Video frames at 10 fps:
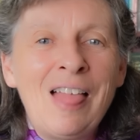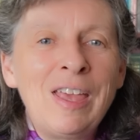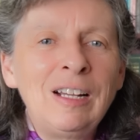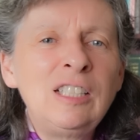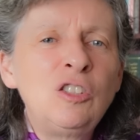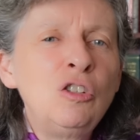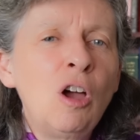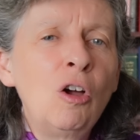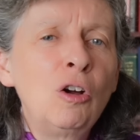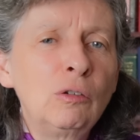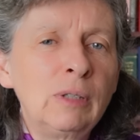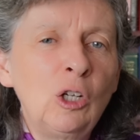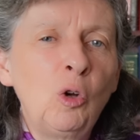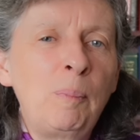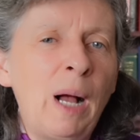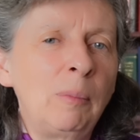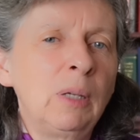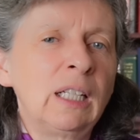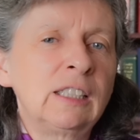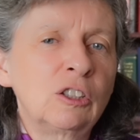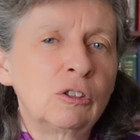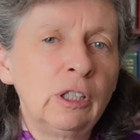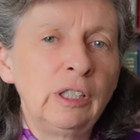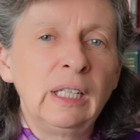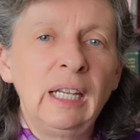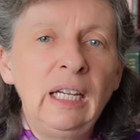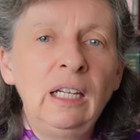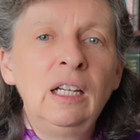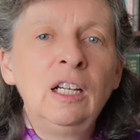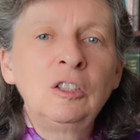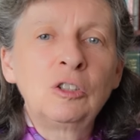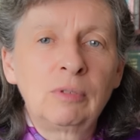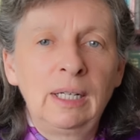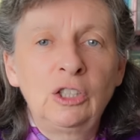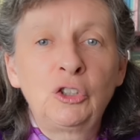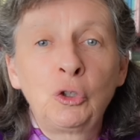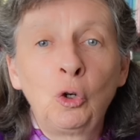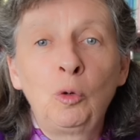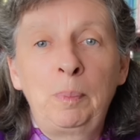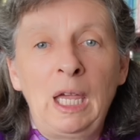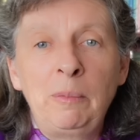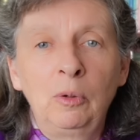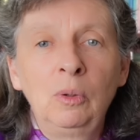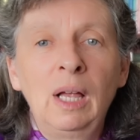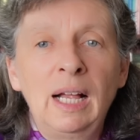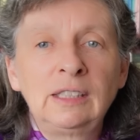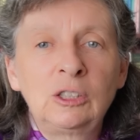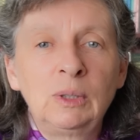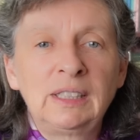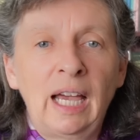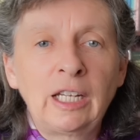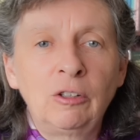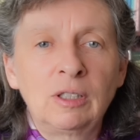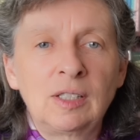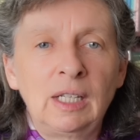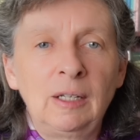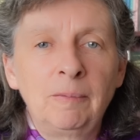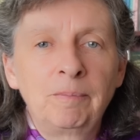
there is no real public scrutiny to reassure people as to its accuracy.